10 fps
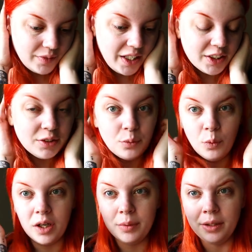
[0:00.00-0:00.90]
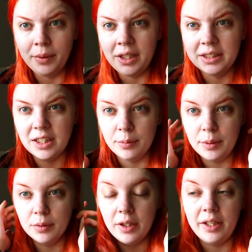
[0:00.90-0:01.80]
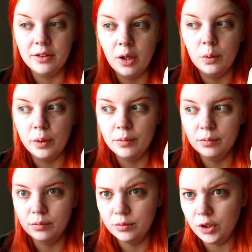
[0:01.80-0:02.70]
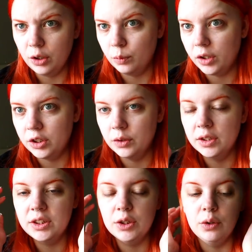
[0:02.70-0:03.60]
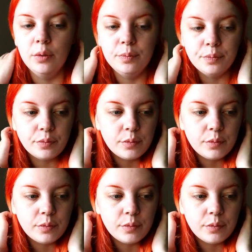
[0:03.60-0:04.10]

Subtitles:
he doesn't want to be mean and tell people, like, no, we, you know, want to do this soon.